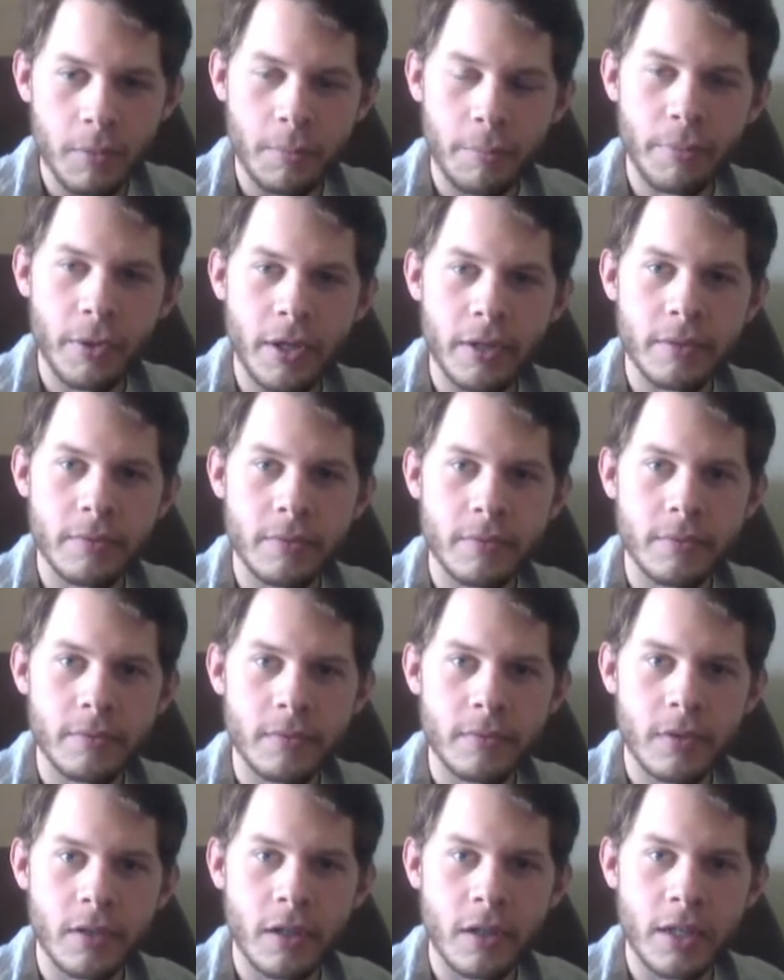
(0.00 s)
But,
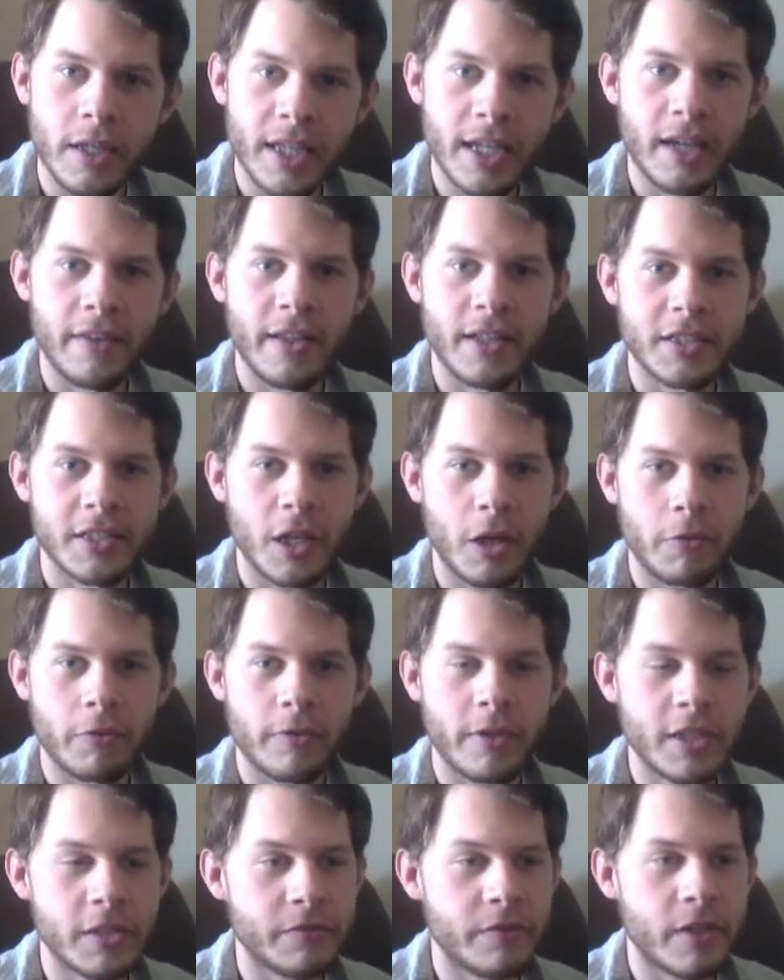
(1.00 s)
yeah, that's all
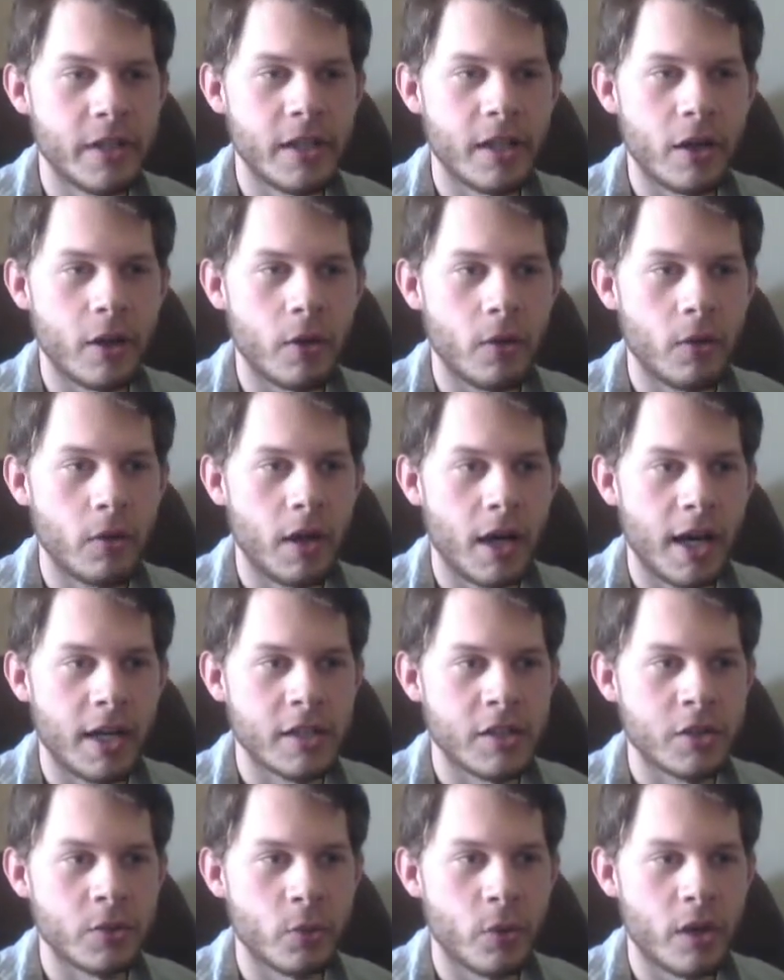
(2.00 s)
for this video. I
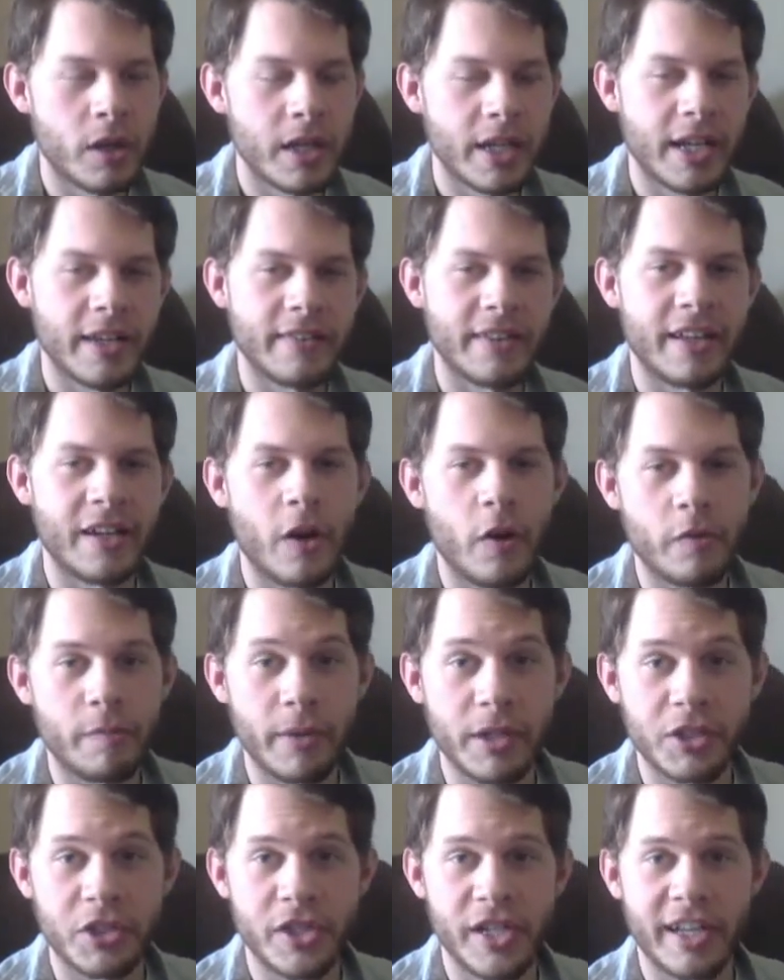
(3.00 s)
just wanted to get that off
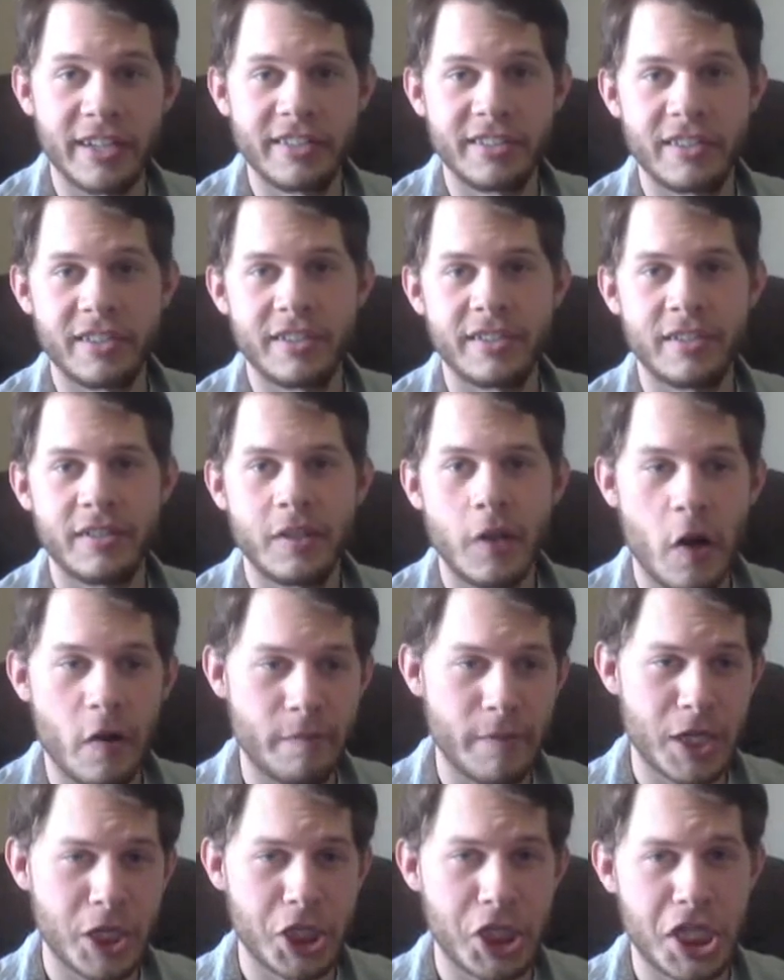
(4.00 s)
my chest,
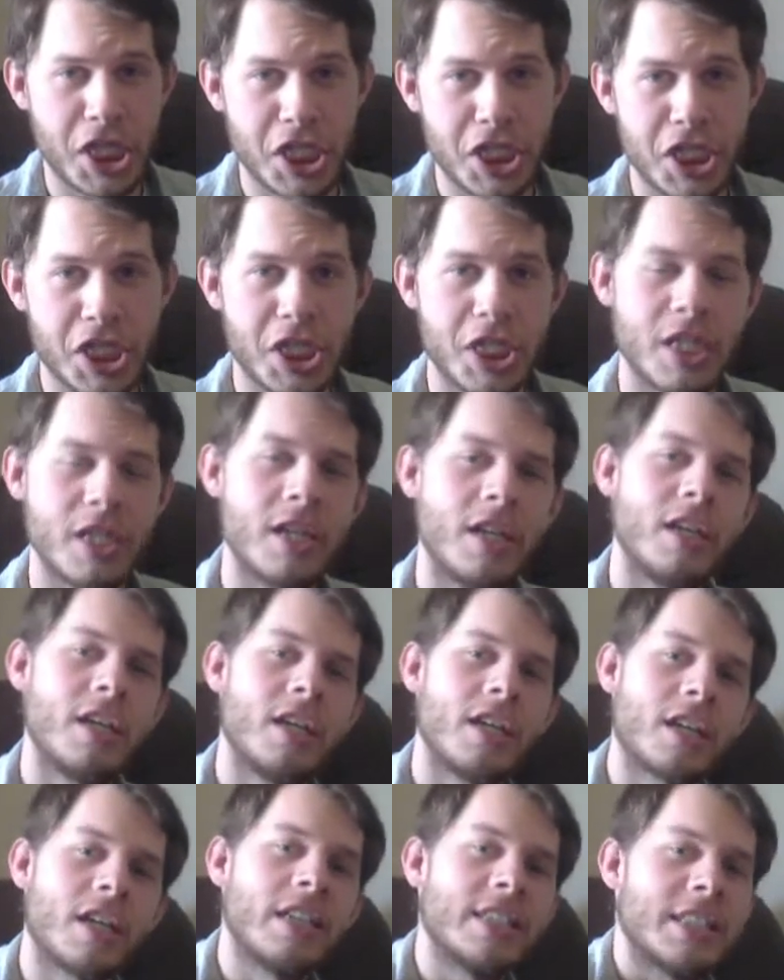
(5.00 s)

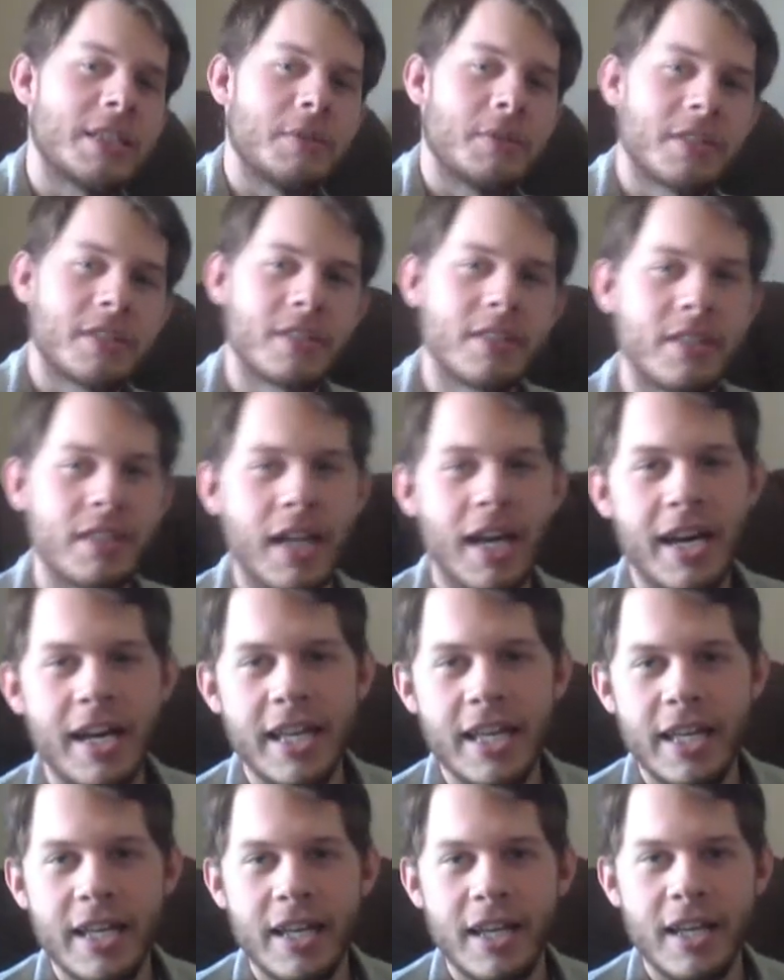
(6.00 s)
because
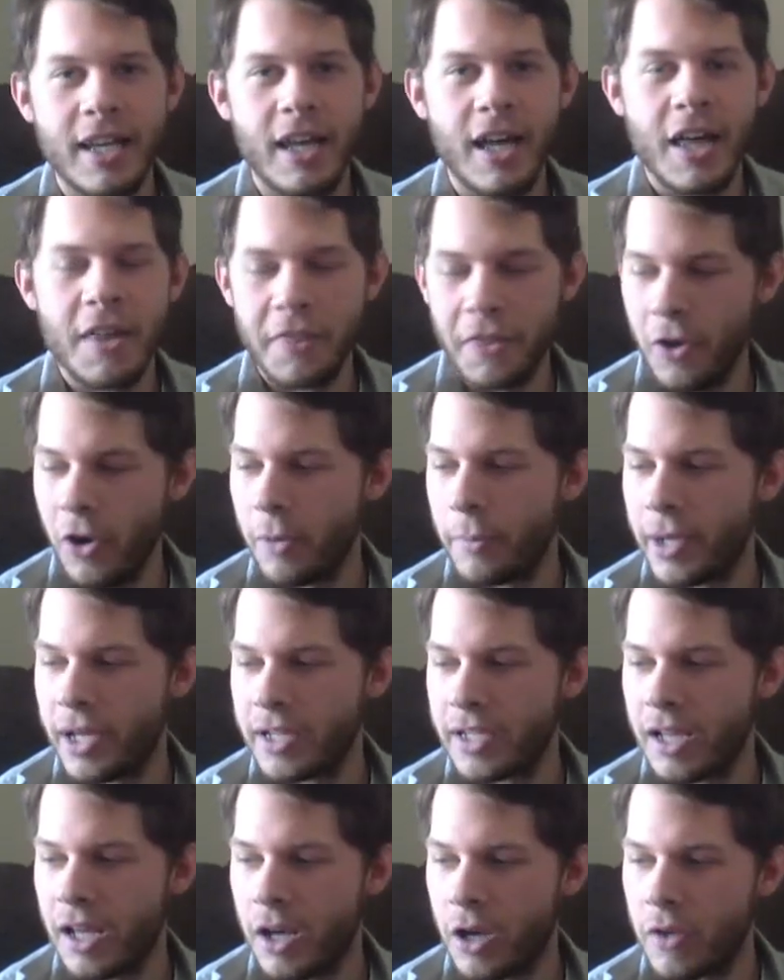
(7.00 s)
I thought
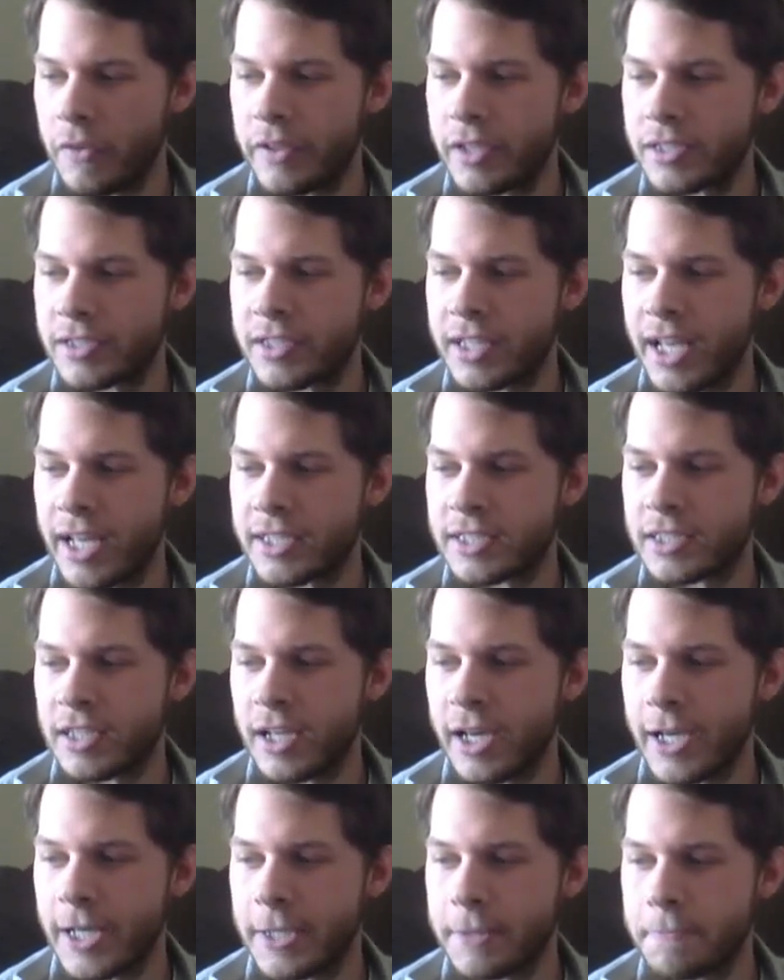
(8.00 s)
about all this last
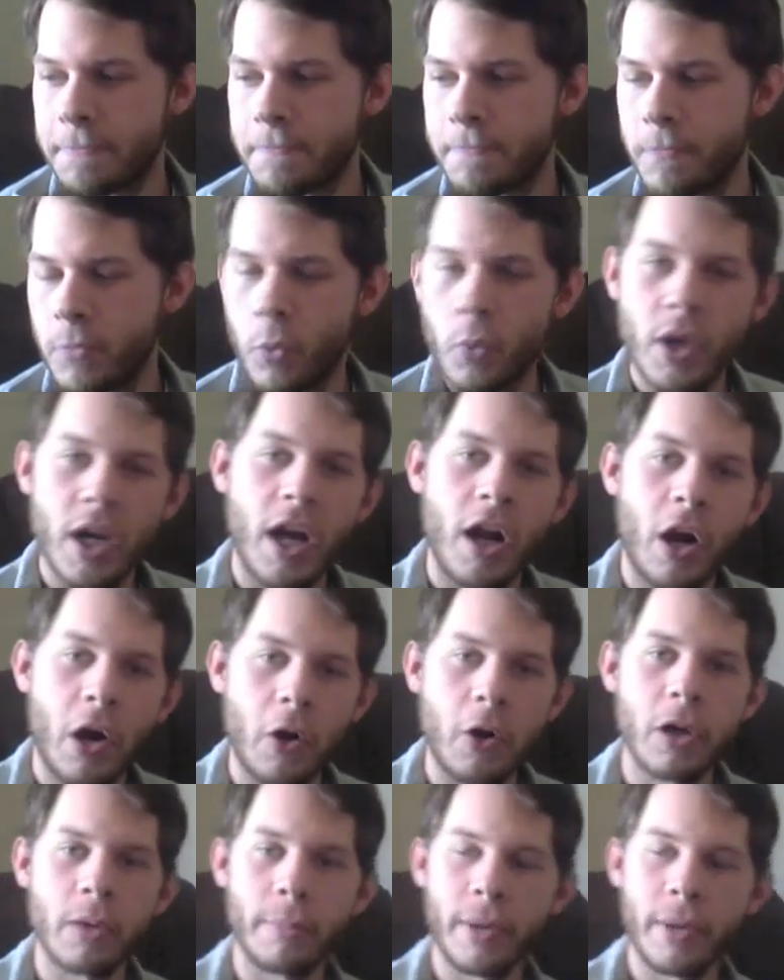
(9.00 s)
night when I heard